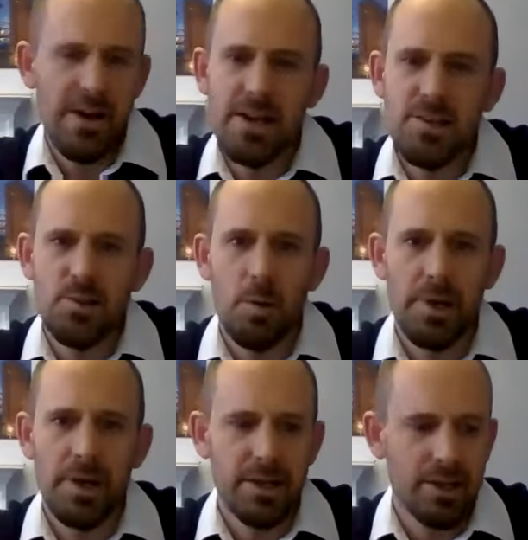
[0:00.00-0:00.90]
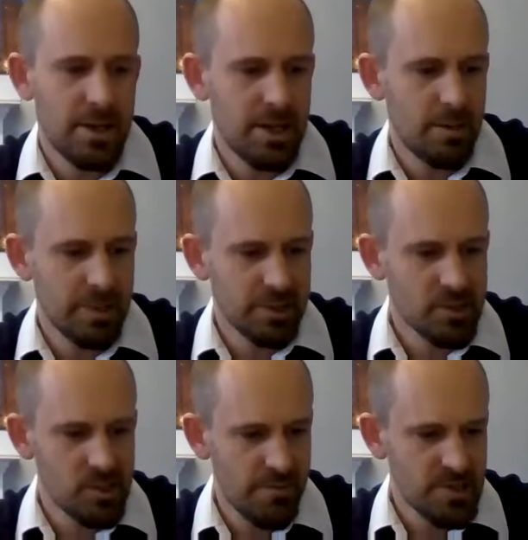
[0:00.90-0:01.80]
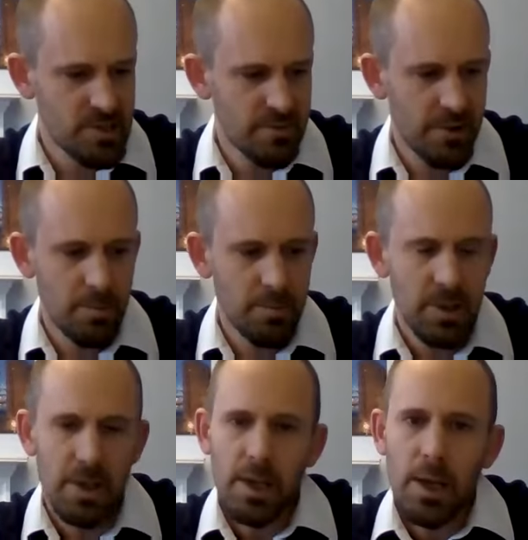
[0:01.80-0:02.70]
fire stopping and building services firm.